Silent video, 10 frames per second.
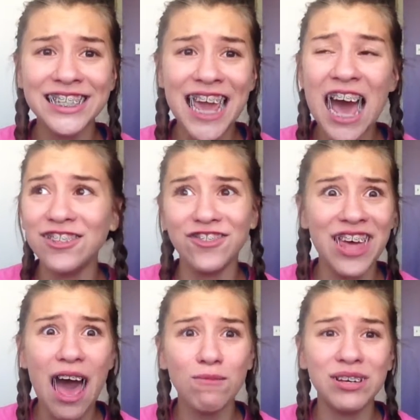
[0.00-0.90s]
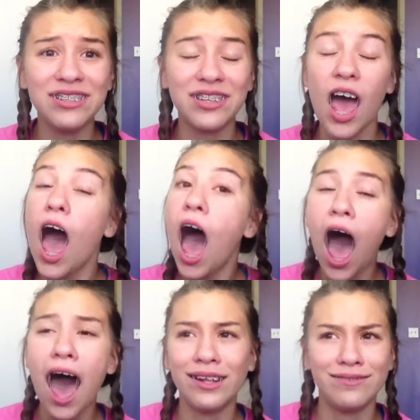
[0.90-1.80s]
yeah, so that was
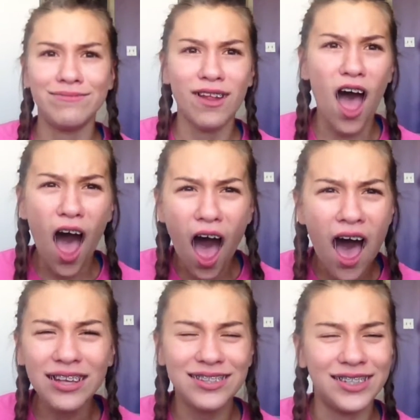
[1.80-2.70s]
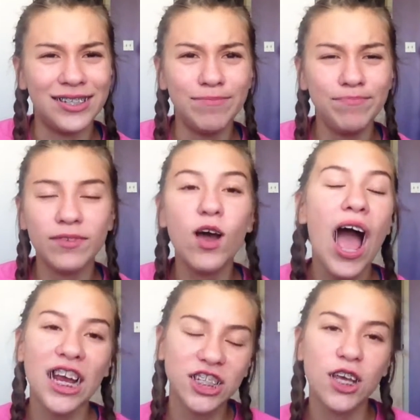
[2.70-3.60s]
awesome.
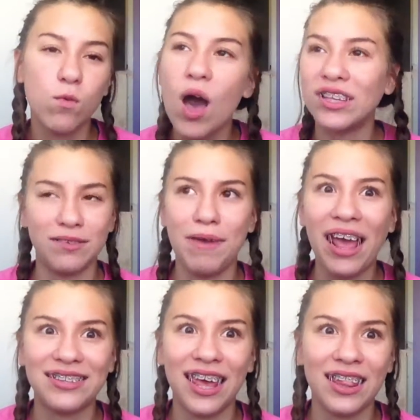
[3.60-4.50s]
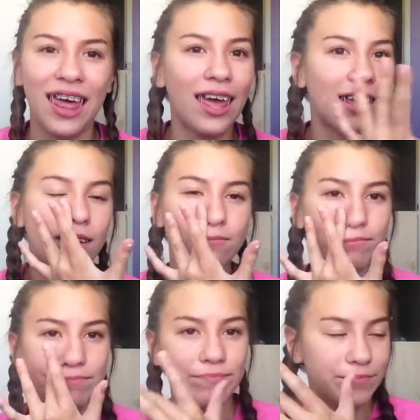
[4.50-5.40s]
Actually, it was amazing. Like,
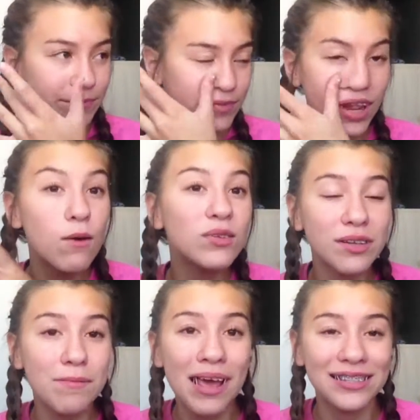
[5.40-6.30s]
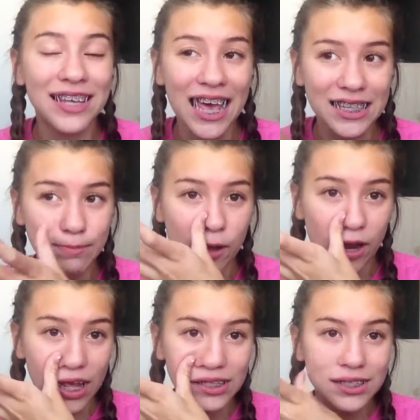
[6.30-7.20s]
it was an amazing
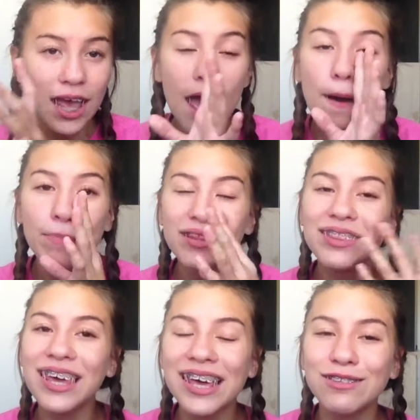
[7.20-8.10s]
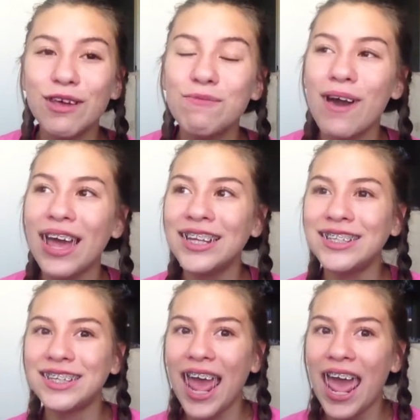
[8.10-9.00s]
experience. But the thing is, we
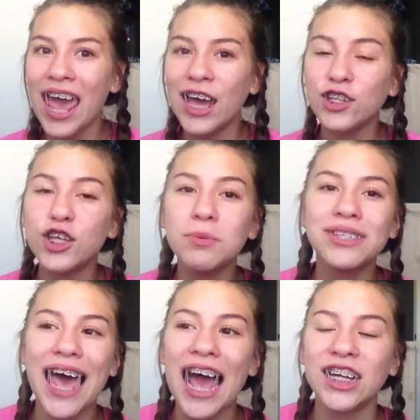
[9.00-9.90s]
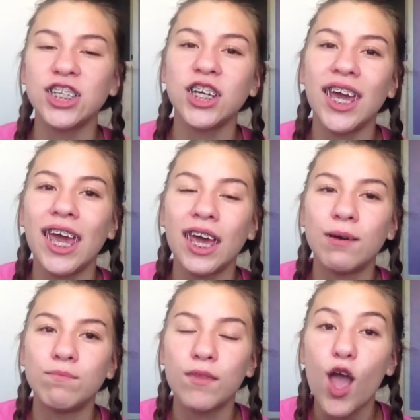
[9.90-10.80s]
went, and there was actually,
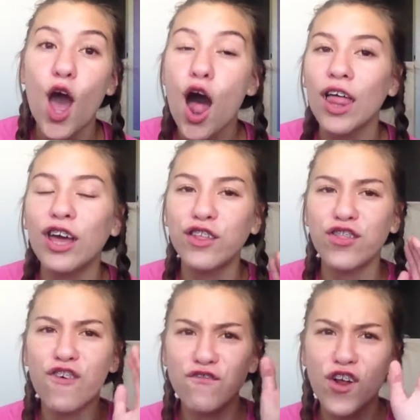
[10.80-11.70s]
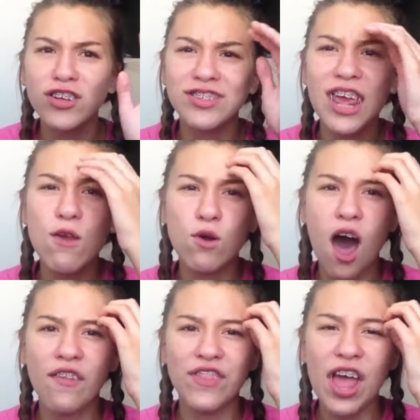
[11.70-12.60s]
like, the first day you
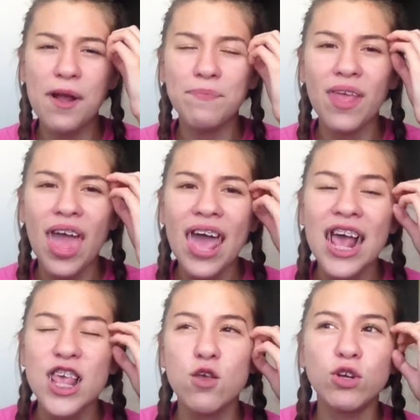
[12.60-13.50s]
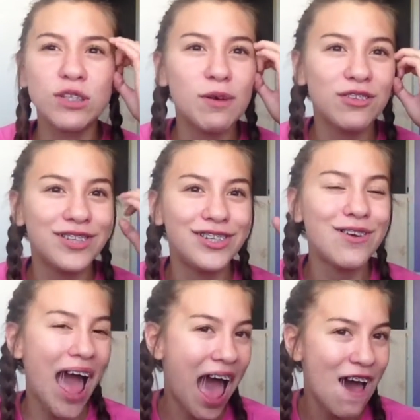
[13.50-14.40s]
got there, you were supposed to
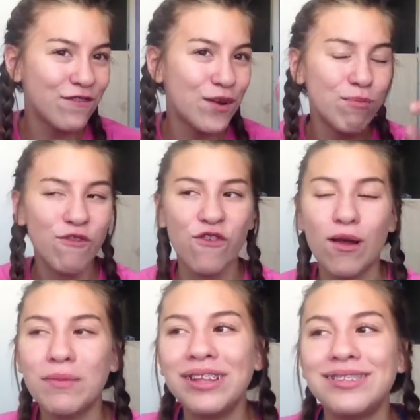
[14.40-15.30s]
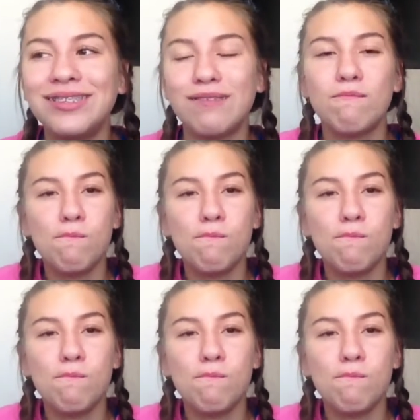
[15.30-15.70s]
do half your performance,